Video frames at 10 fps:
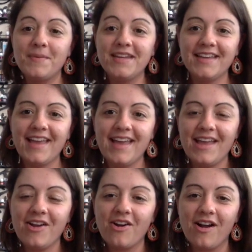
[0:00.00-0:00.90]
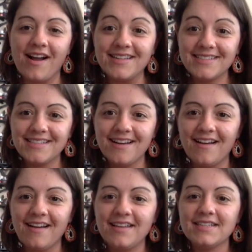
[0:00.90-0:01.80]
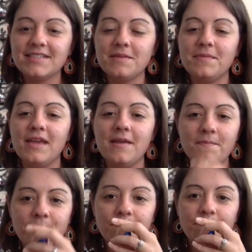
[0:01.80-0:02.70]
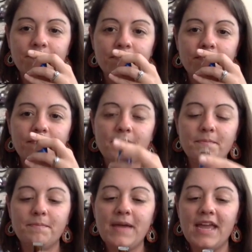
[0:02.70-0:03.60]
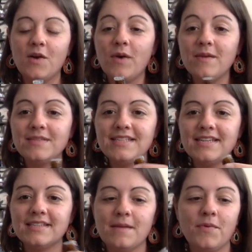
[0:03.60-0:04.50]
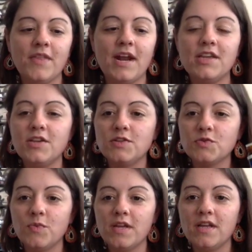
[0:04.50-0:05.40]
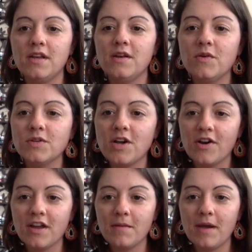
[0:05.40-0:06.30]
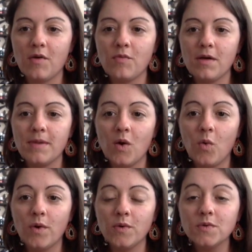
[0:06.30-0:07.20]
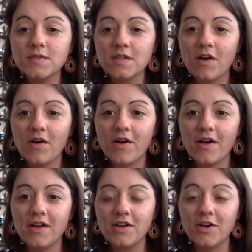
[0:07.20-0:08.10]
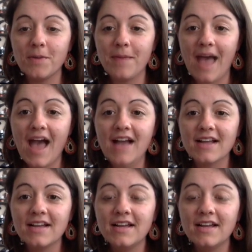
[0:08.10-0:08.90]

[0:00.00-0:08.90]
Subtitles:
Bengay or Icy Hot to me. Pan Away was the example that I used when talking about rubbing oils on your back.